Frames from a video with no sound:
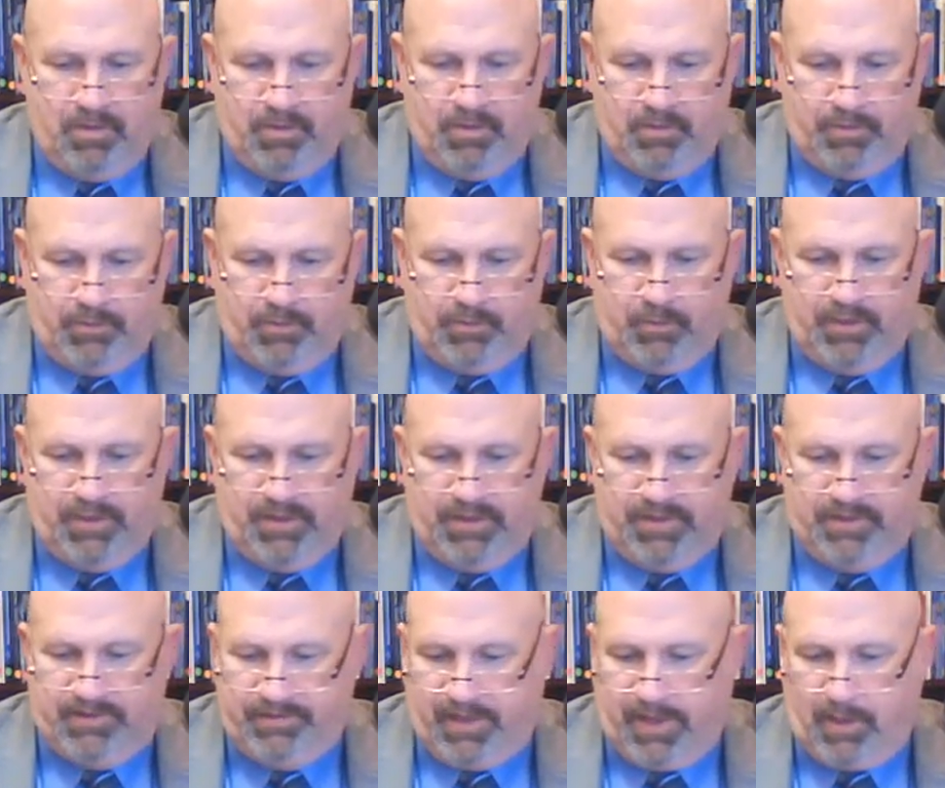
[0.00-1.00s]
the greedy
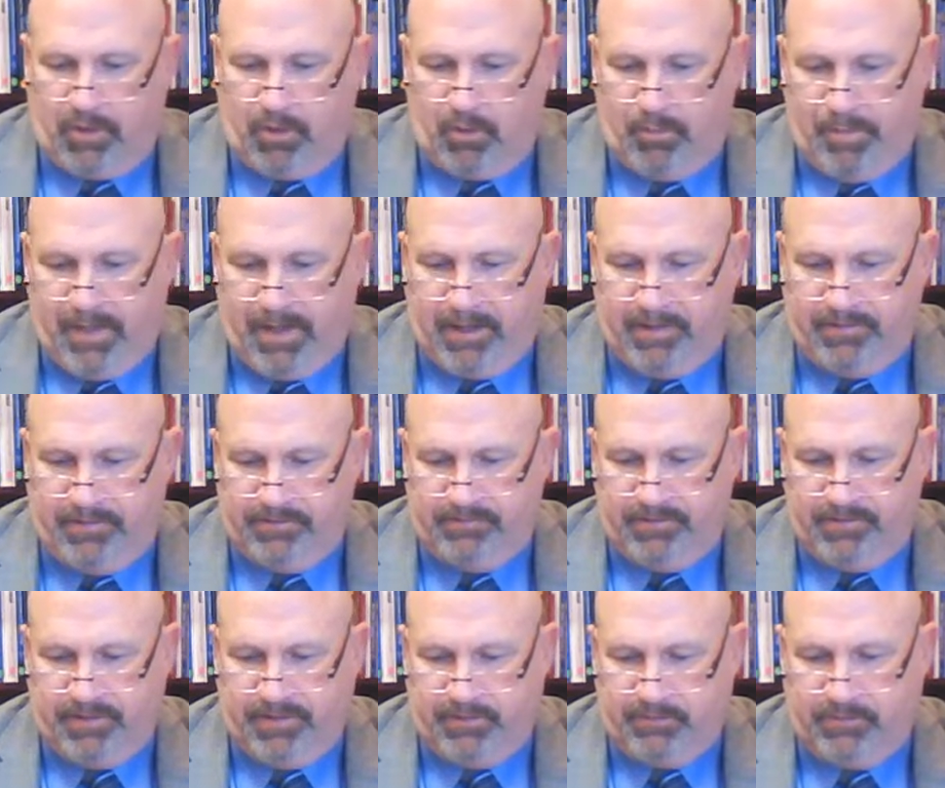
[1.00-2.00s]
psychopath is
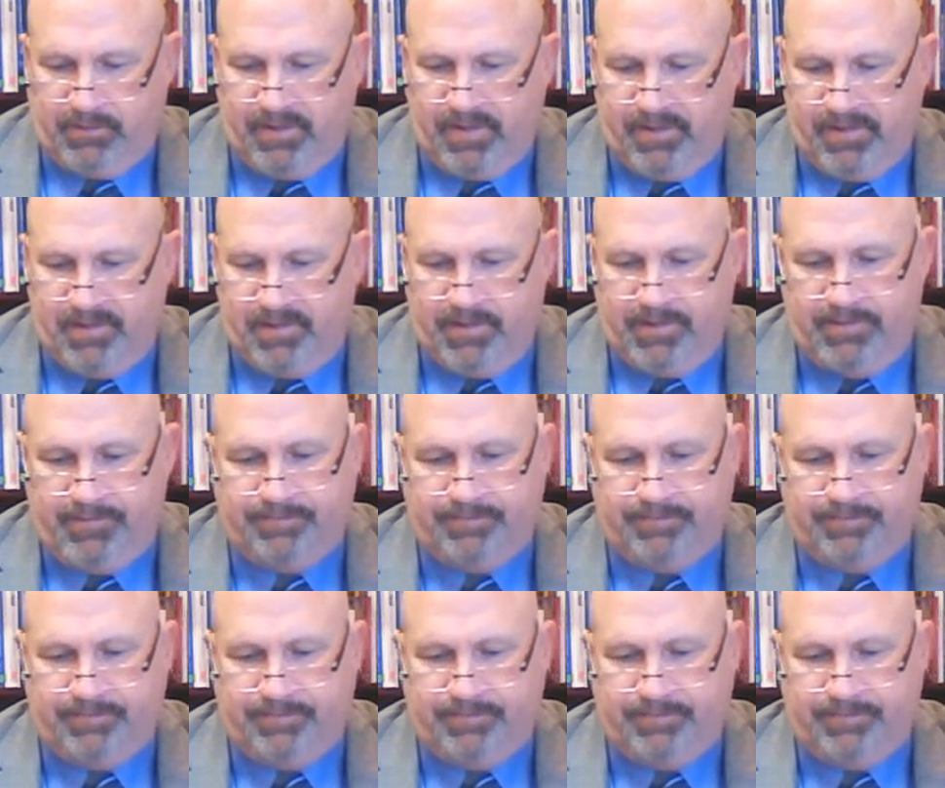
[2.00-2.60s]
the next one, I think.